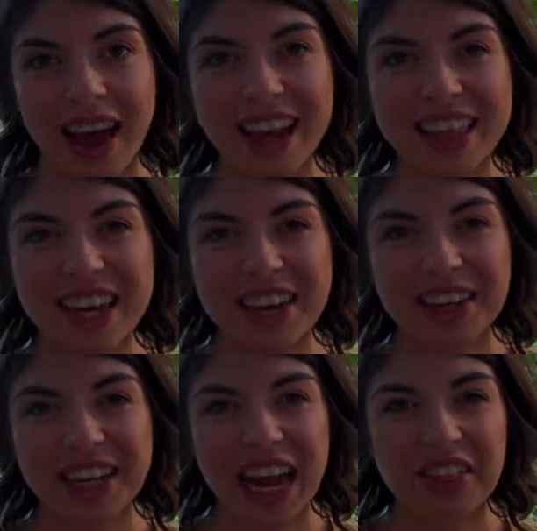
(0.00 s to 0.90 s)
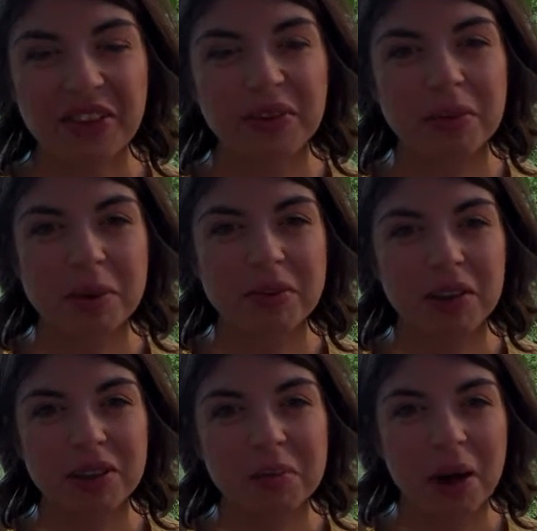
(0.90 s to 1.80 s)
Hi there, Catherine from
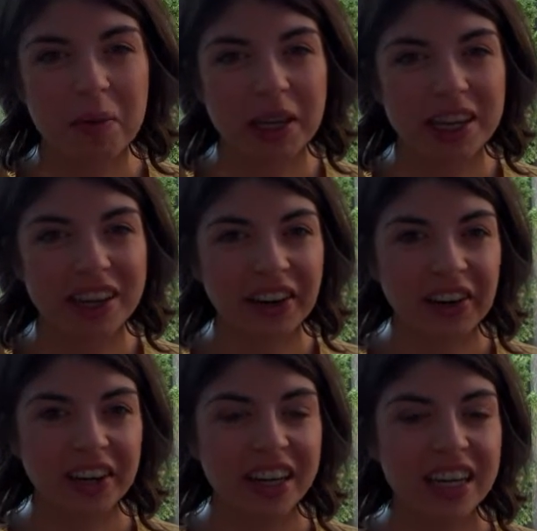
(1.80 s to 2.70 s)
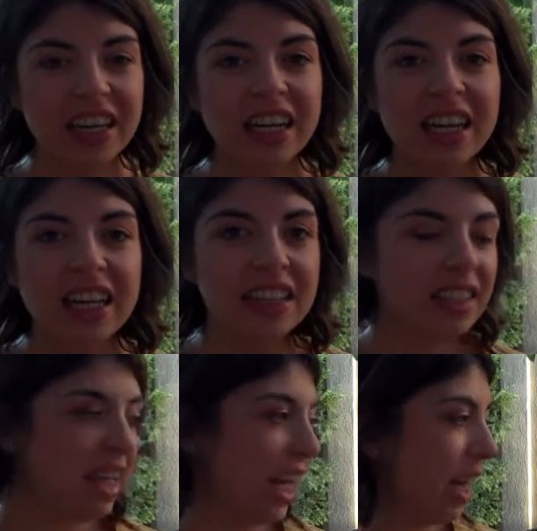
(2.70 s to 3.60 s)
Evolving Mommy here.
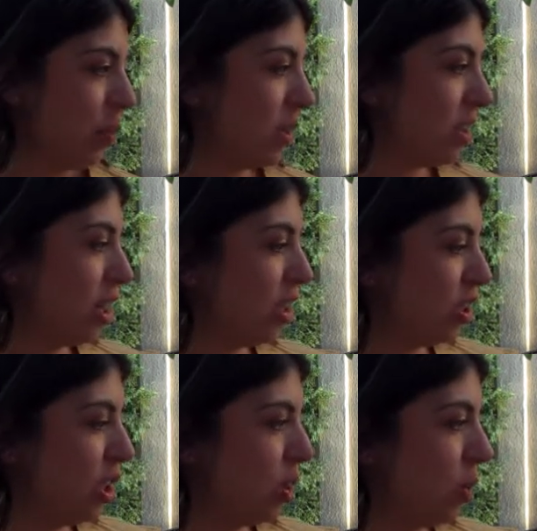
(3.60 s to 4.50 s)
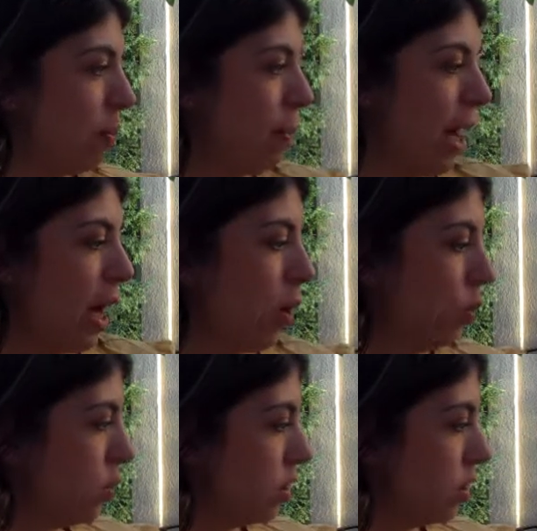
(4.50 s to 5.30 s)
Today I want to talk to you about